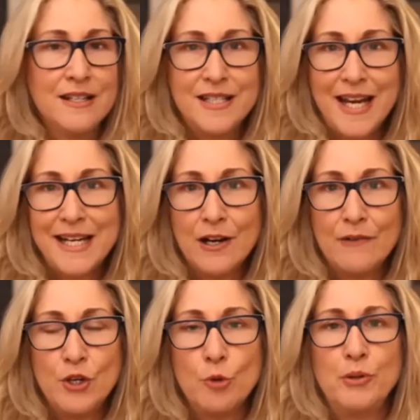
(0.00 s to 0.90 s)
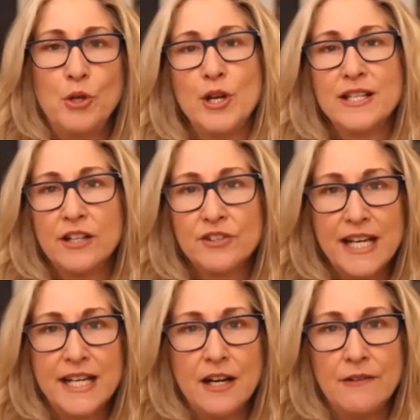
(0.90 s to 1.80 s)
take care of your employees, they'll
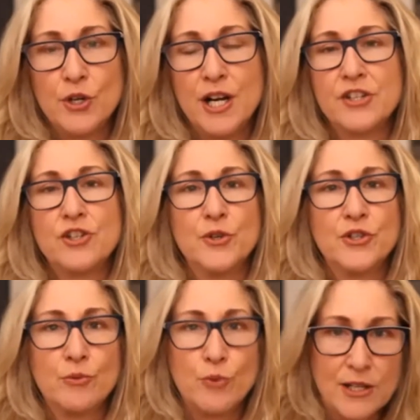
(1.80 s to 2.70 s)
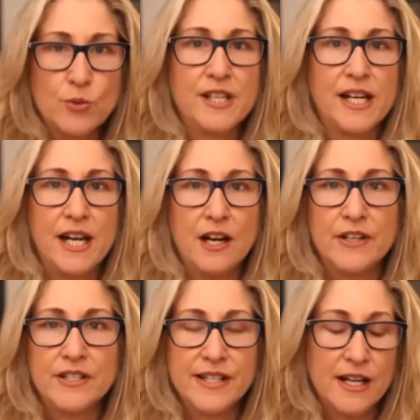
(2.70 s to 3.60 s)
take care of your customers, the rest will take care of
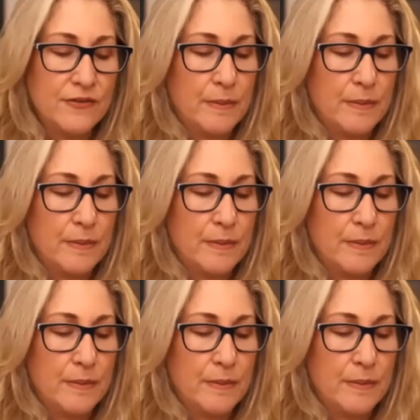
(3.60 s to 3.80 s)
itself.